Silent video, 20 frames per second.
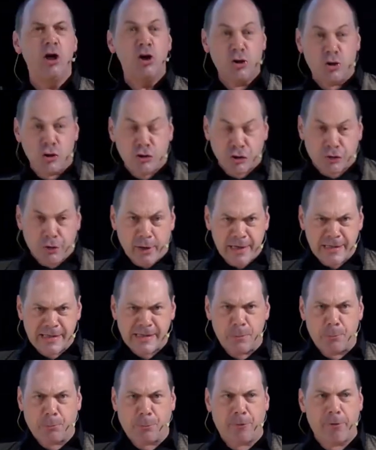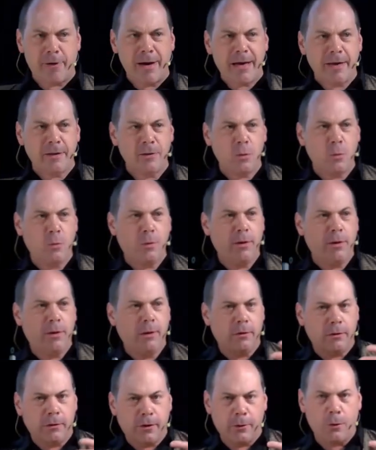to try to bring the
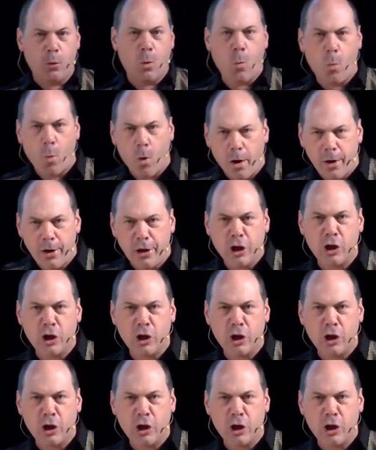world under one